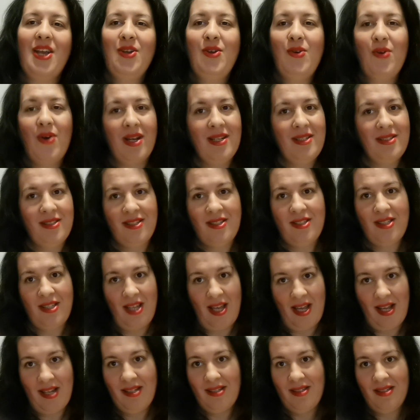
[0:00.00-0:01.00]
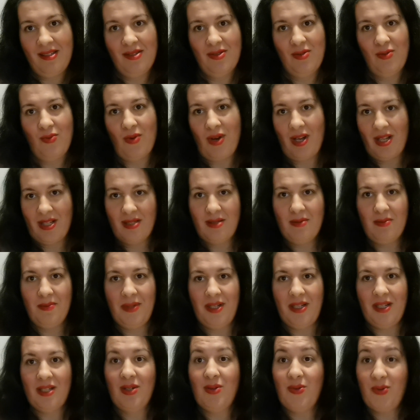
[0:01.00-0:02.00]
you understand what's
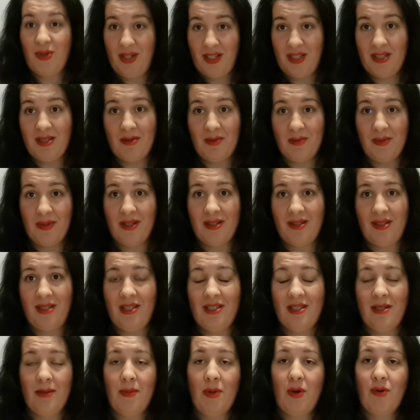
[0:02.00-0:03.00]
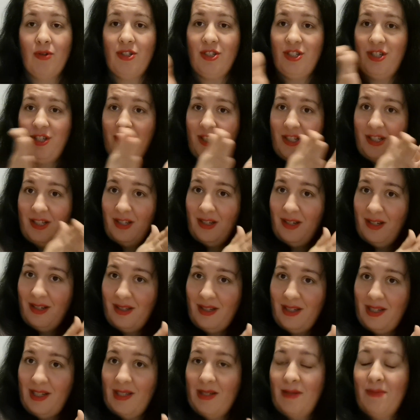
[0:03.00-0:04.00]
mean Christmas. It's about
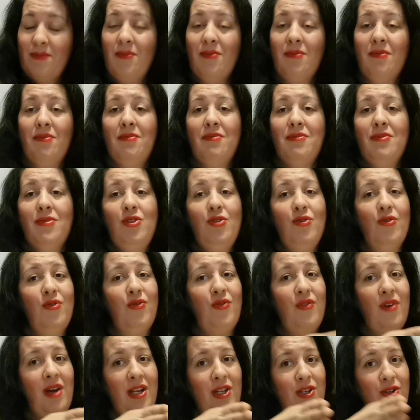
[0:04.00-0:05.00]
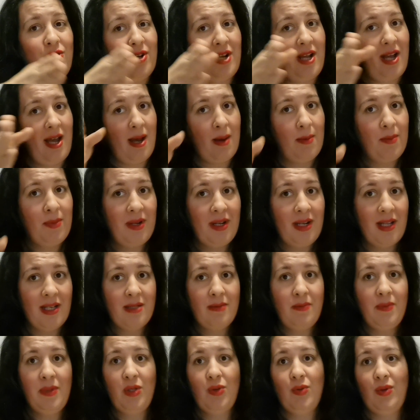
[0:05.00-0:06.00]
Jesus. It's to find your
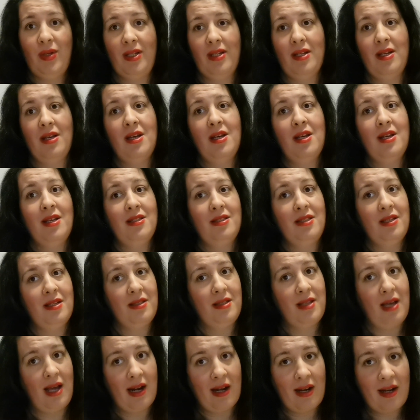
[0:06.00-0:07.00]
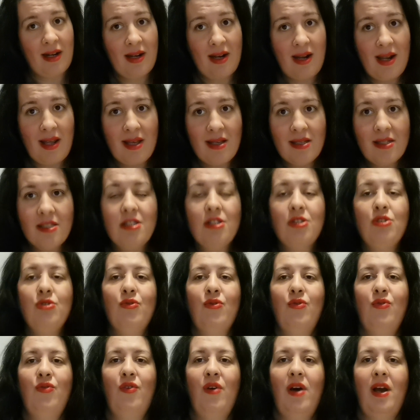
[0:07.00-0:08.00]
happiness between the darkness,
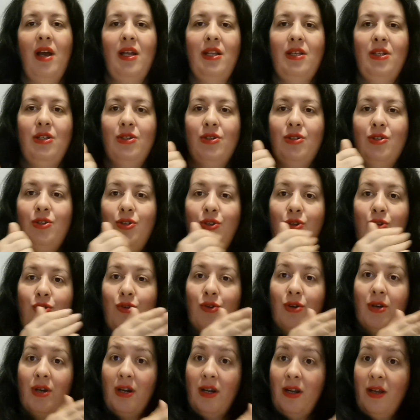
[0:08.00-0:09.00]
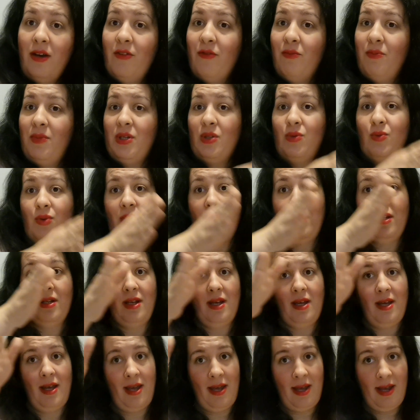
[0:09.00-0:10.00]
to find your love between
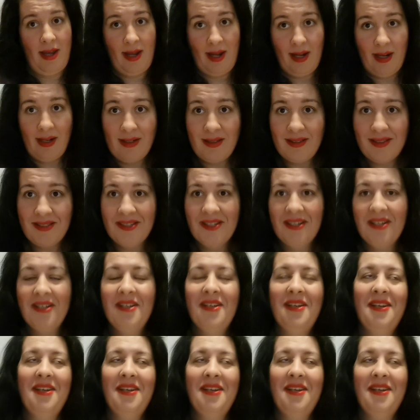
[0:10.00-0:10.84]
hate,